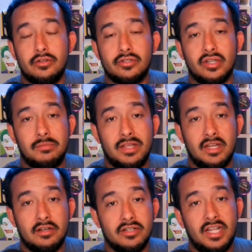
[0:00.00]
There's going to
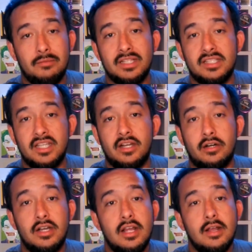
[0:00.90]
be an entertainment
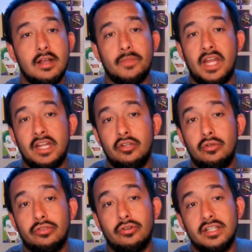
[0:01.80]
center and a
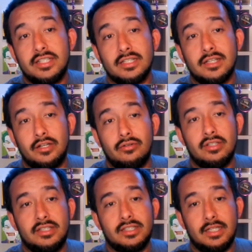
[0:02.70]
new
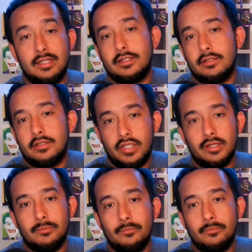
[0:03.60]
3,600 seat
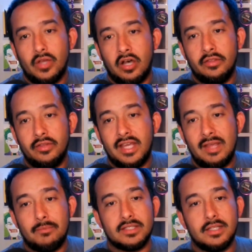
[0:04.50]
gym on the
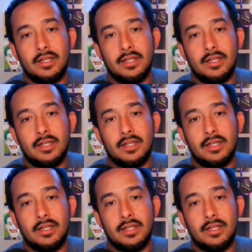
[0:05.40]
campus.